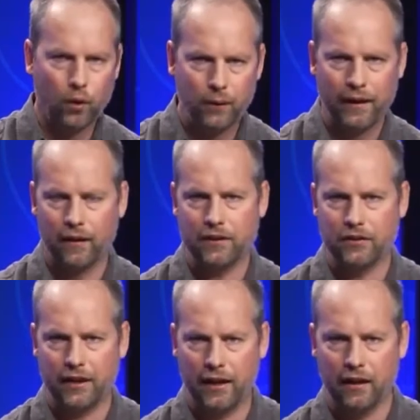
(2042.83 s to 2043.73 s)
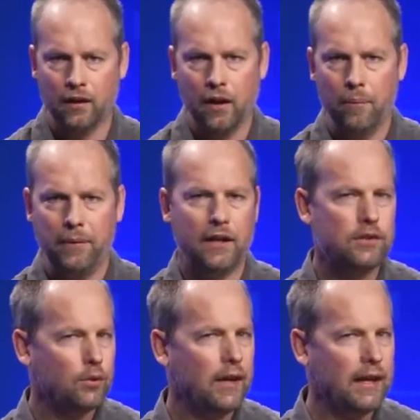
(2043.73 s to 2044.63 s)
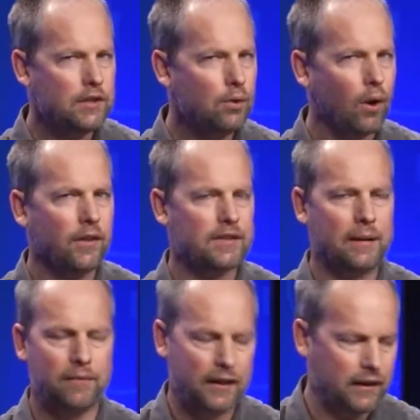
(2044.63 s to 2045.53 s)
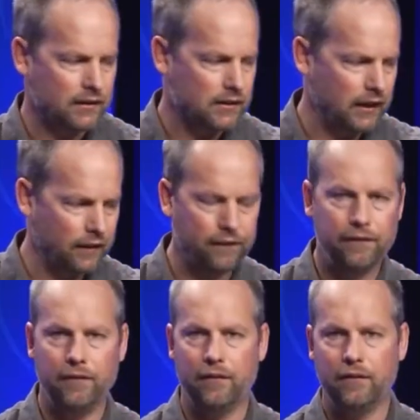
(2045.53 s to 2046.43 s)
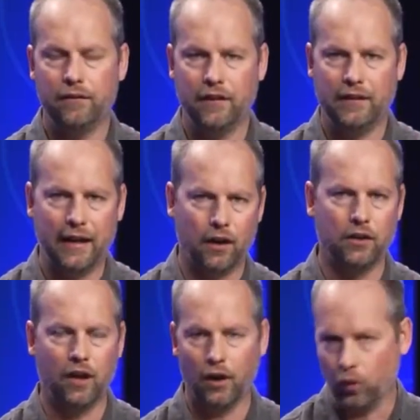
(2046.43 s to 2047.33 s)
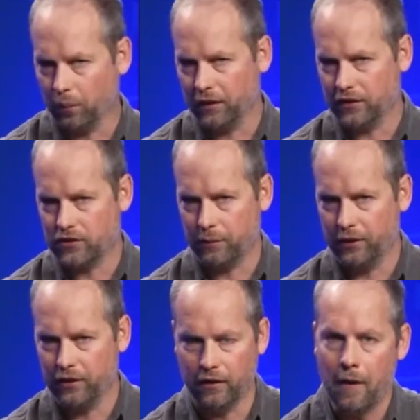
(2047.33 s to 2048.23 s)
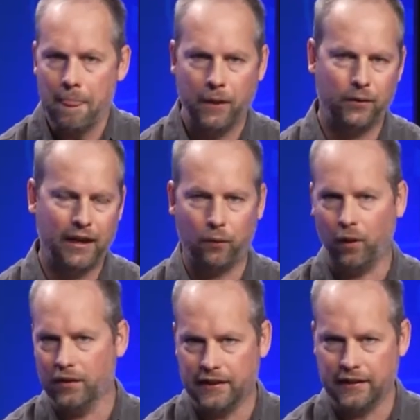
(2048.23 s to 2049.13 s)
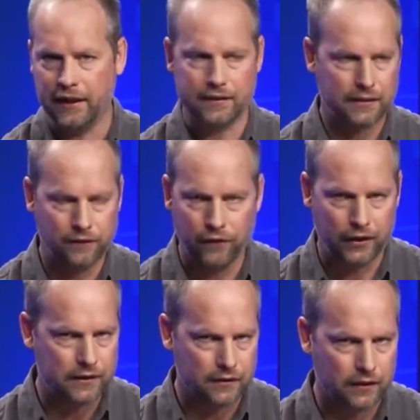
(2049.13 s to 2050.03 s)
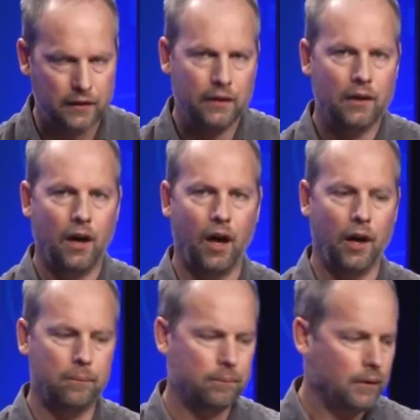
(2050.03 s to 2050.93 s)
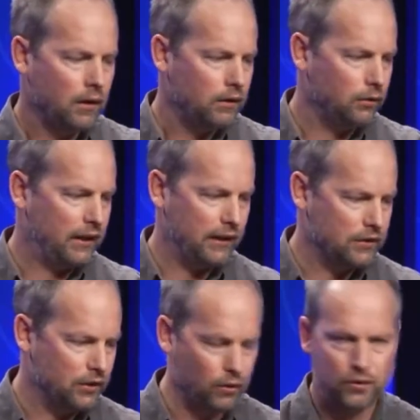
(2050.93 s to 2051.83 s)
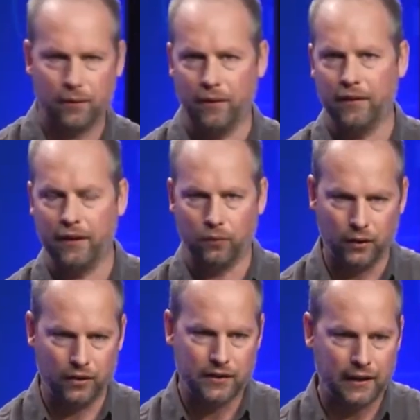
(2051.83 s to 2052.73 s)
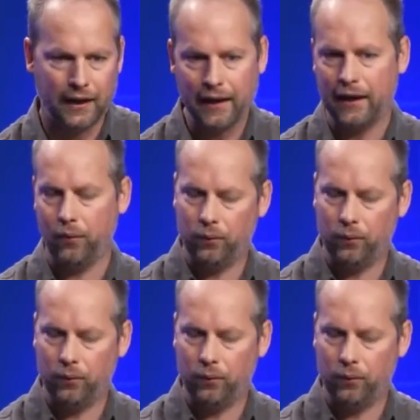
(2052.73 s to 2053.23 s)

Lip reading: you analyze your data, because you can't do all the same things if the data are not normally distributed, you can't run t-tests very easily. You can't do some of the things where you're saying, hey,